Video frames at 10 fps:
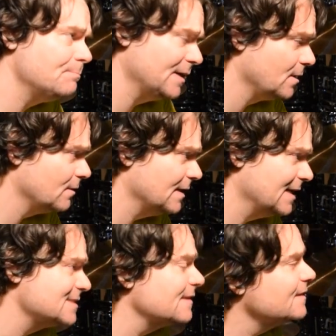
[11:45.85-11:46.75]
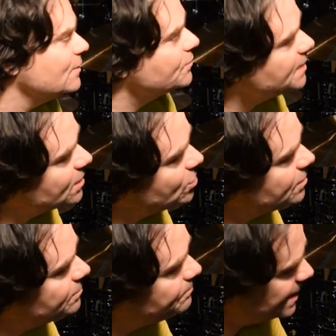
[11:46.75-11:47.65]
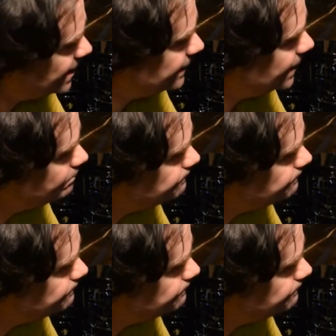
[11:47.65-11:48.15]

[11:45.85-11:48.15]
Parallax. I think that would be a good band name.